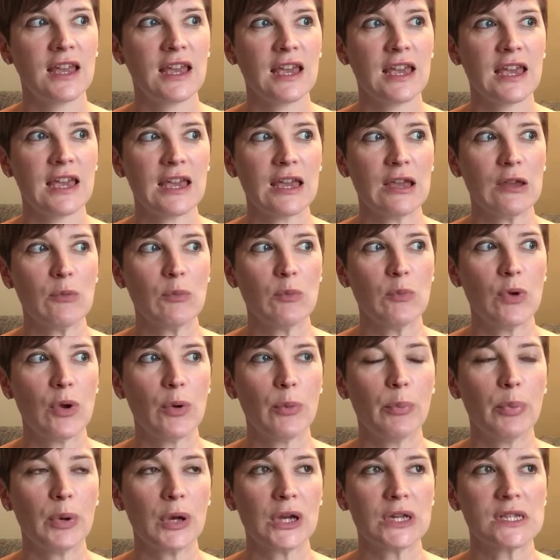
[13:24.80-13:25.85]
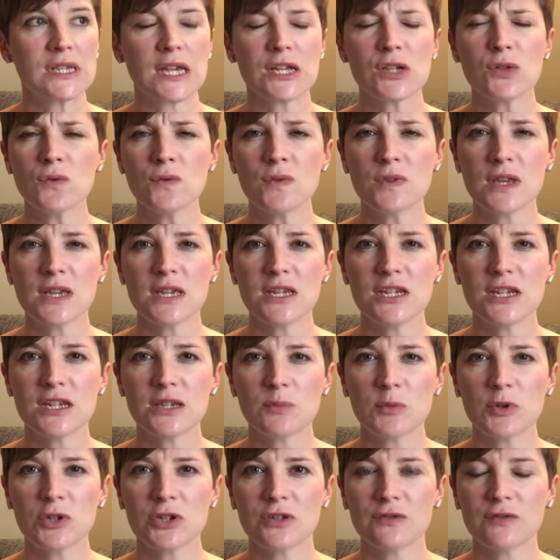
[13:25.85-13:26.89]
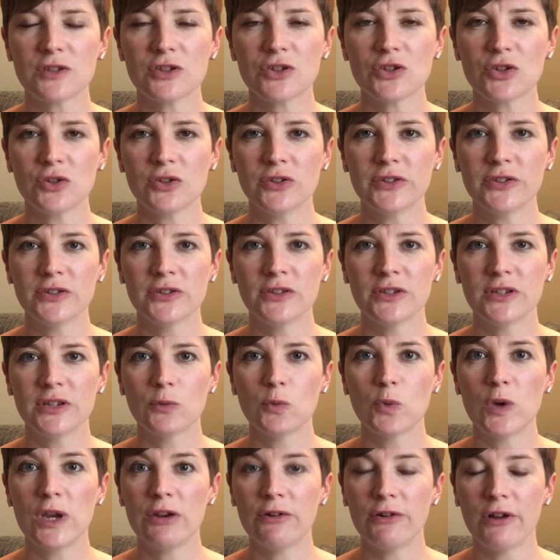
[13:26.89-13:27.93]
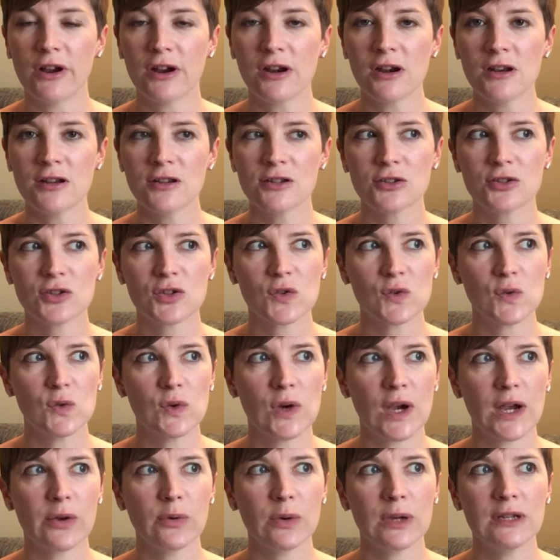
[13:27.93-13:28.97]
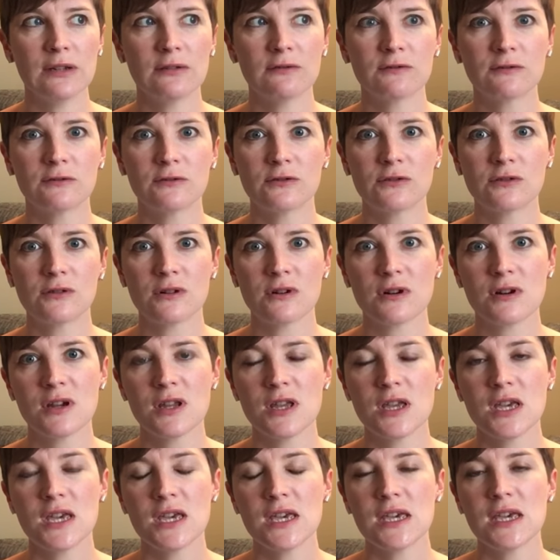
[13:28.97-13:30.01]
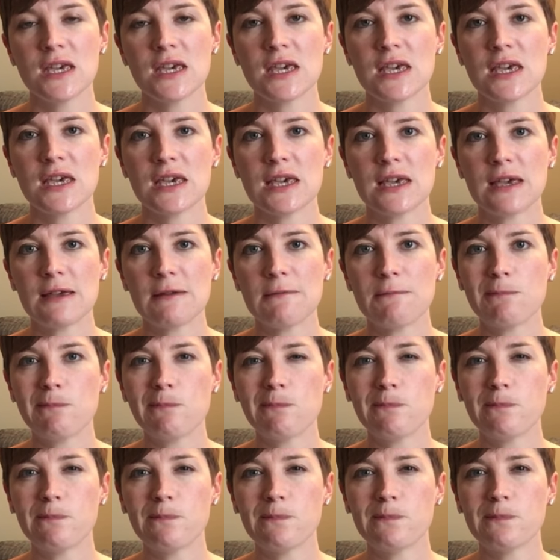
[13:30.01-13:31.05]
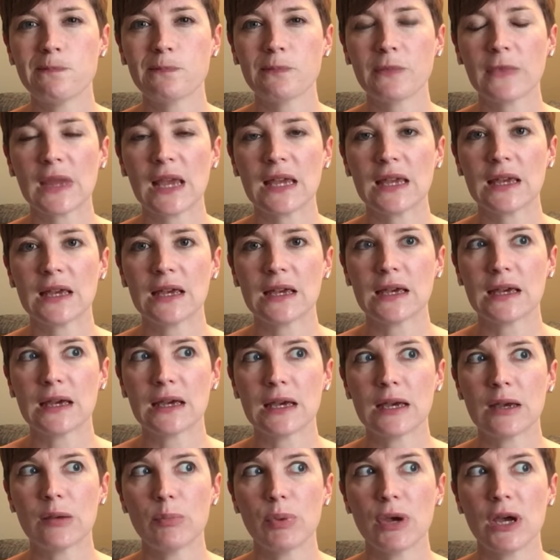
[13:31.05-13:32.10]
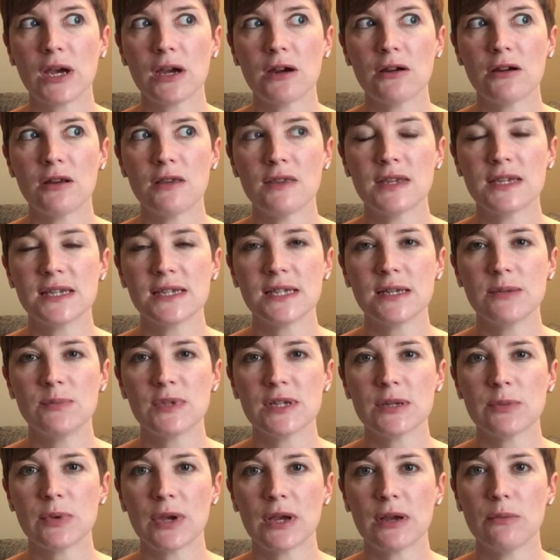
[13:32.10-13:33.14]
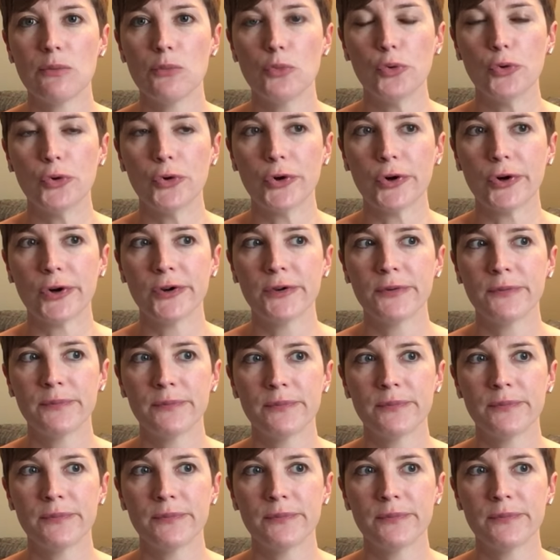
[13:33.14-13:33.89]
But I don't think she's much of a shawl wearer, so I went for a pattern that seemed a bit more